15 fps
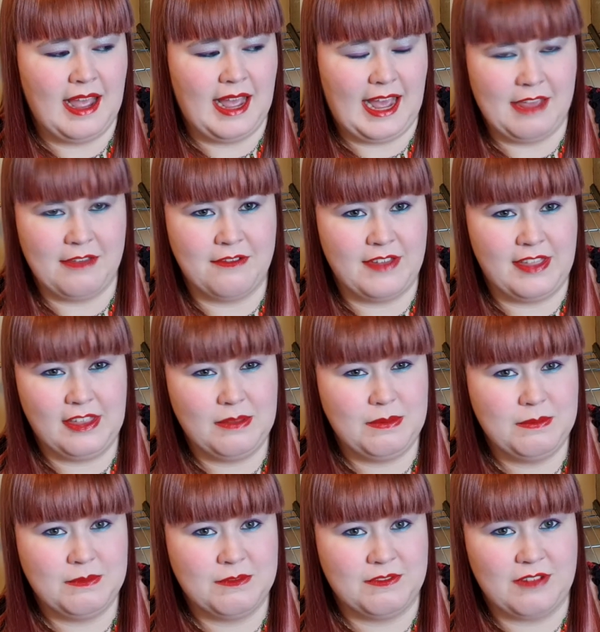I
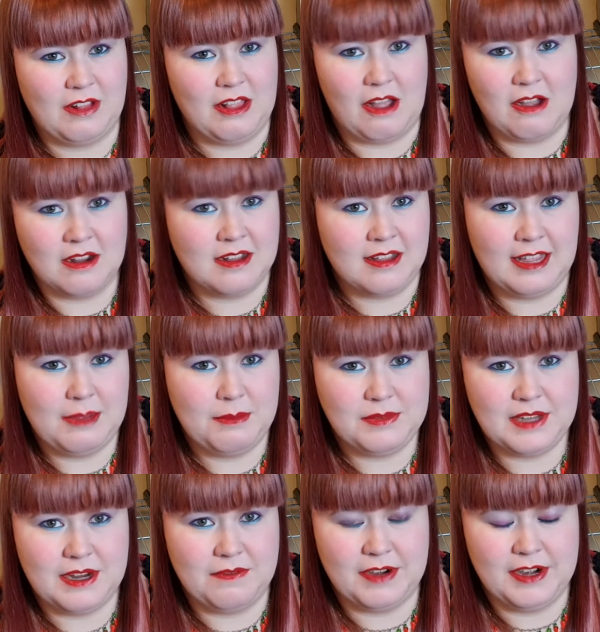film vlog
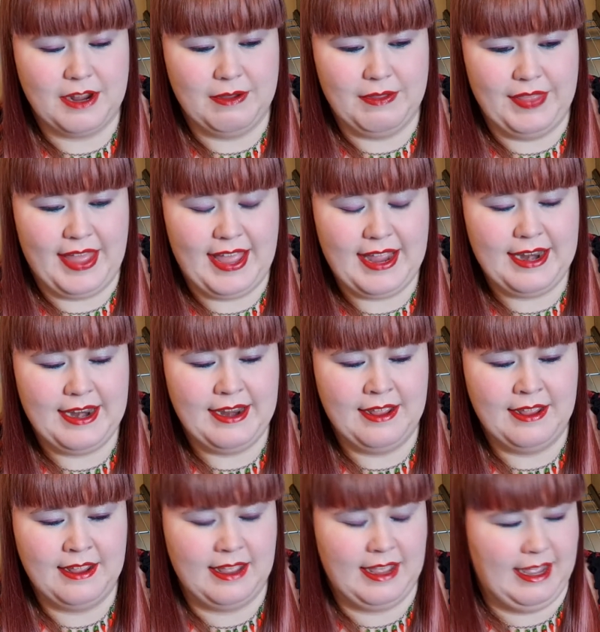clips every now and
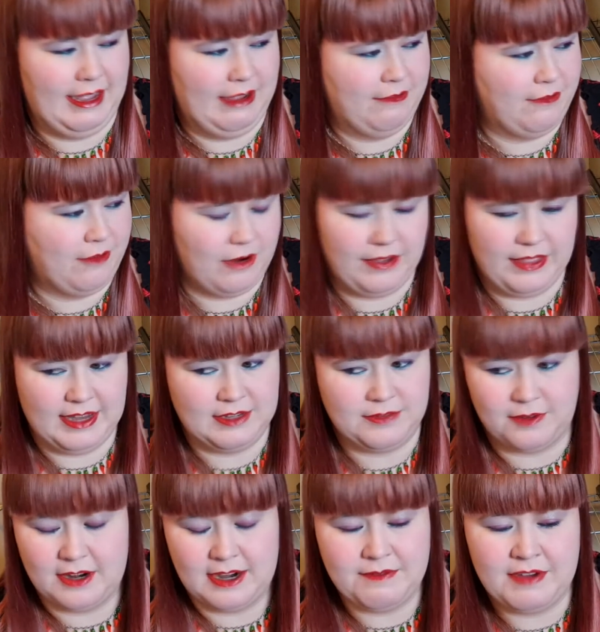then for this,
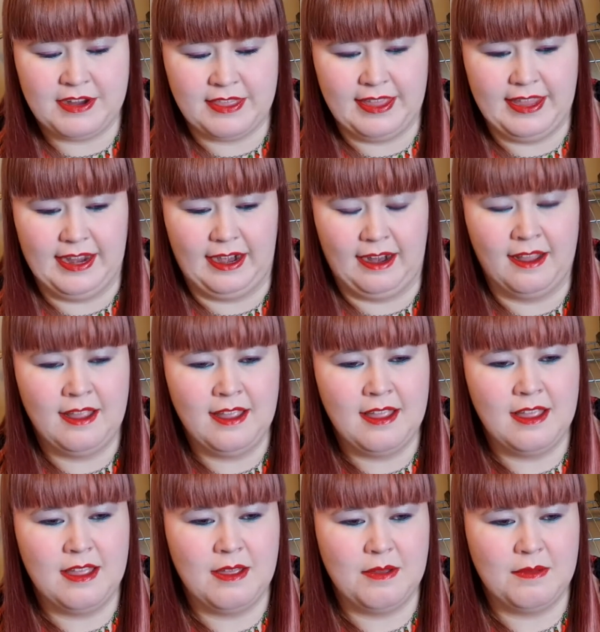for everything,
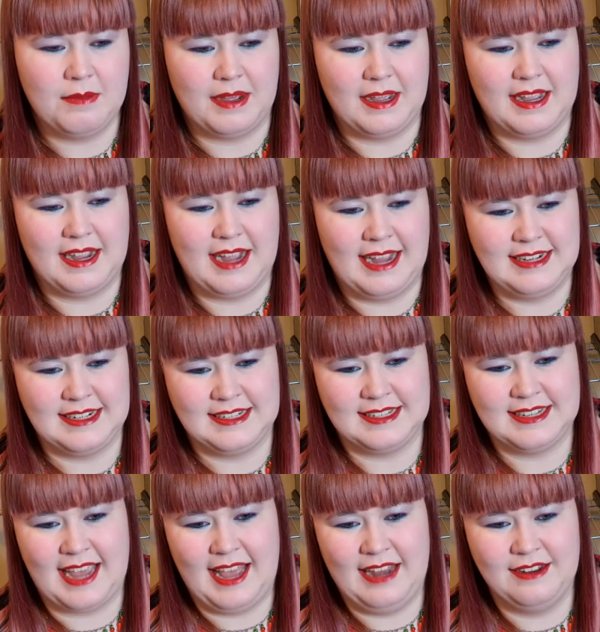but I just
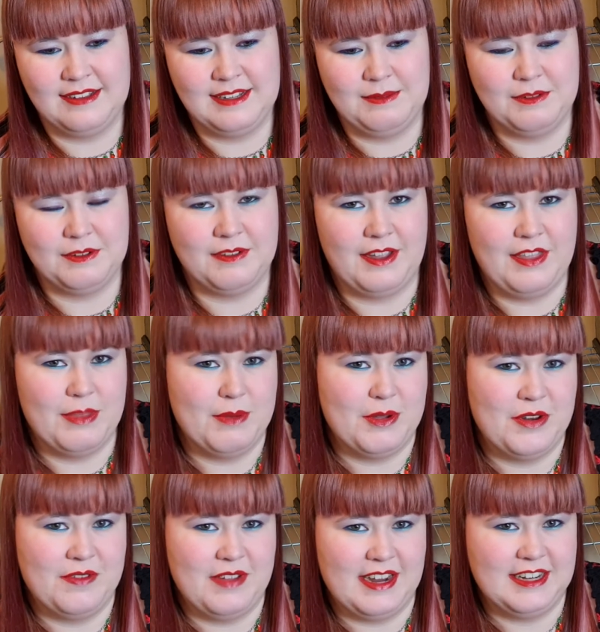can't seem to find the
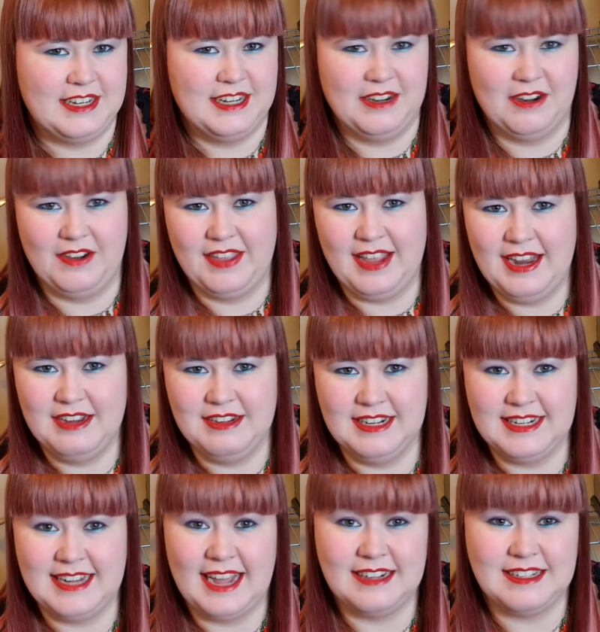motivation or the energy
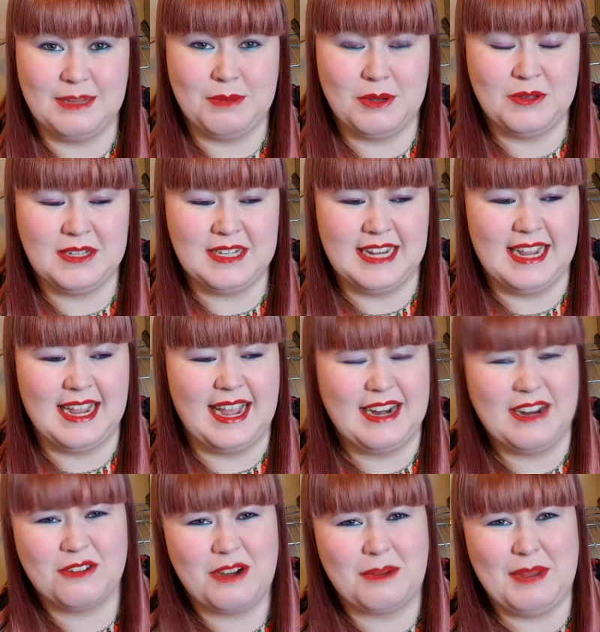to actually post it. And
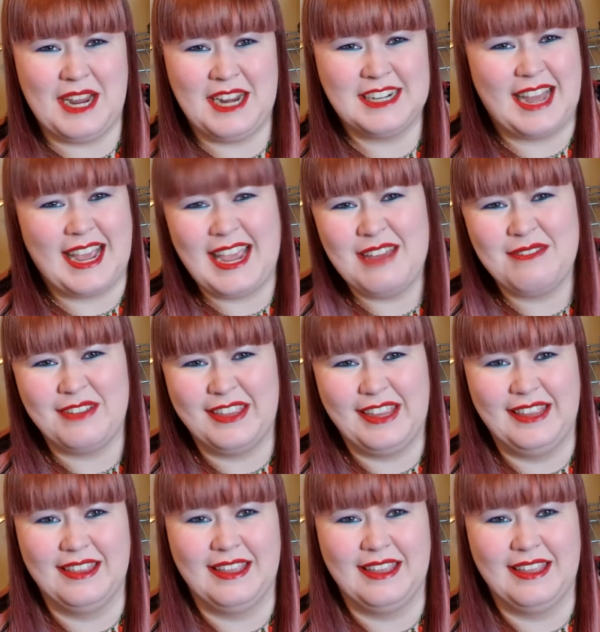it's rubbish. I hate feeling